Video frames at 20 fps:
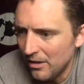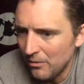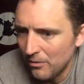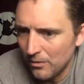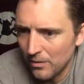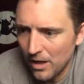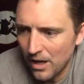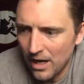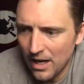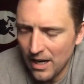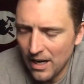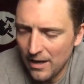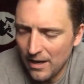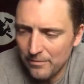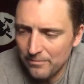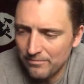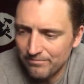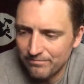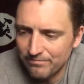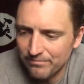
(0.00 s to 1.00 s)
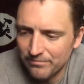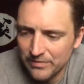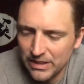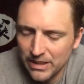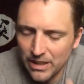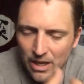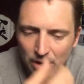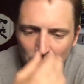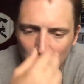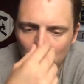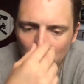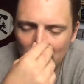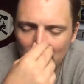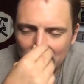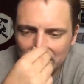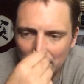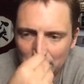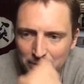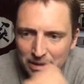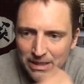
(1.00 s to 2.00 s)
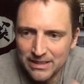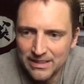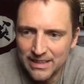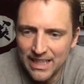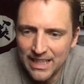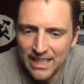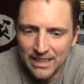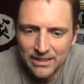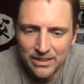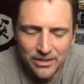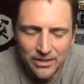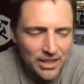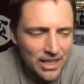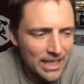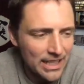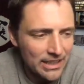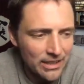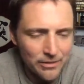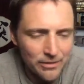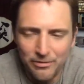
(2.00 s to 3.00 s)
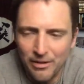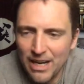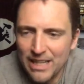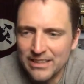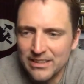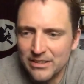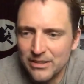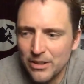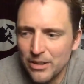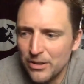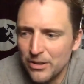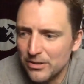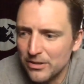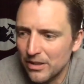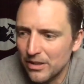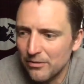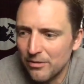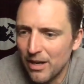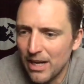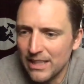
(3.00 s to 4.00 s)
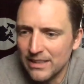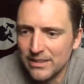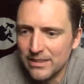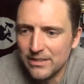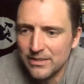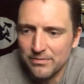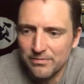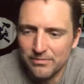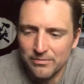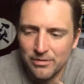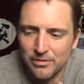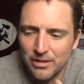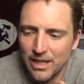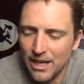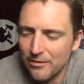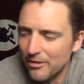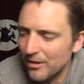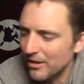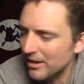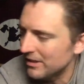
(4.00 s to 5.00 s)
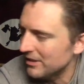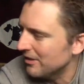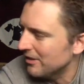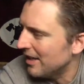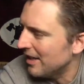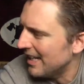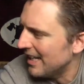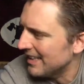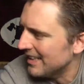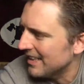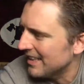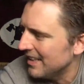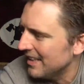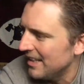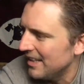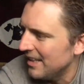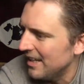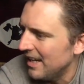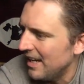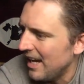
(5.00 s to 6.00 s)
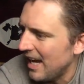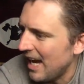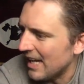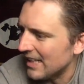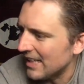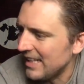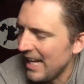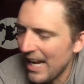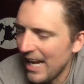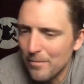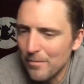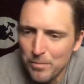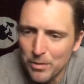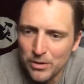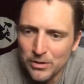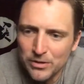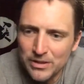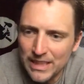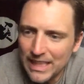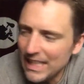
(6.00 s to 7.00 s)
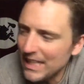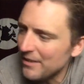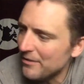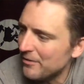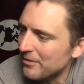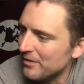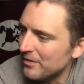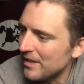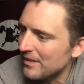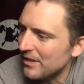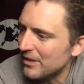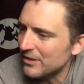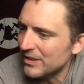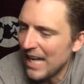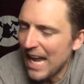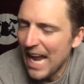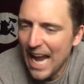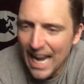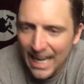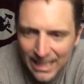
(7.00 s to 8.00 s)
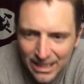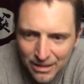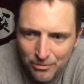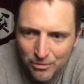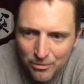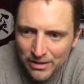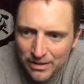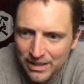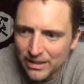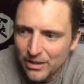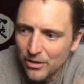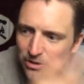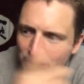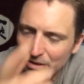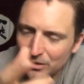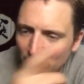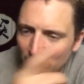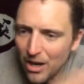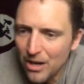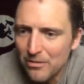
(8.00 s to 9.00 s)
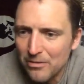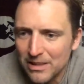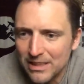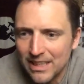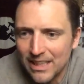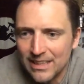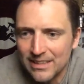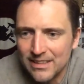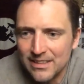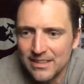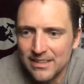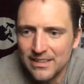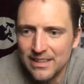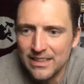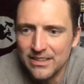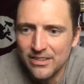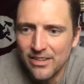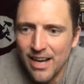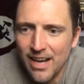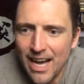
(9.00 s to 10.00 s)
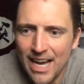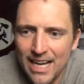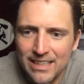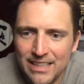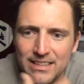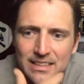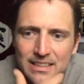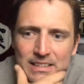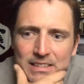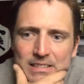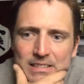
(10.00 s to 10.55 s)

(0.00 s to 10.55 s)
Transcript: you know, watch NBC and you're like, or Vice News, Vice, whatever. And you're like, I can't believe that there's anyone that goes along with these lies.